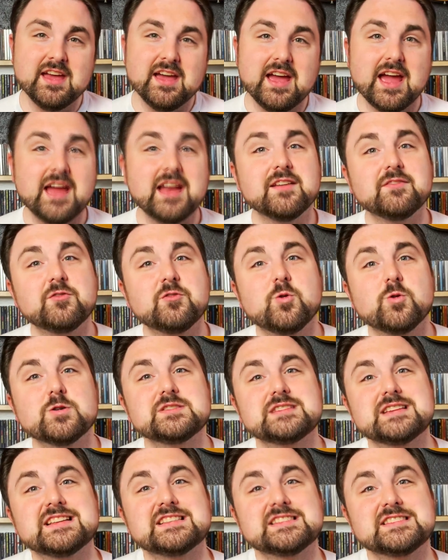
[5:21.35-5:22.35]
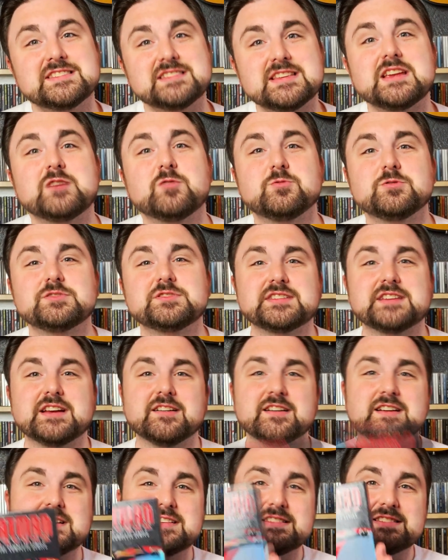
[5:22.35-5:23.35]
And of course, its sequel
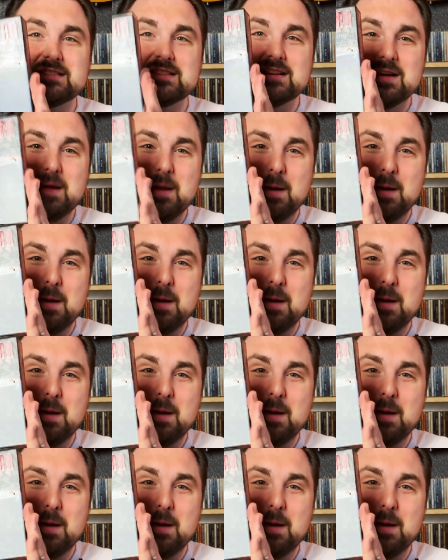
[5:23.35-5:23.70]
series,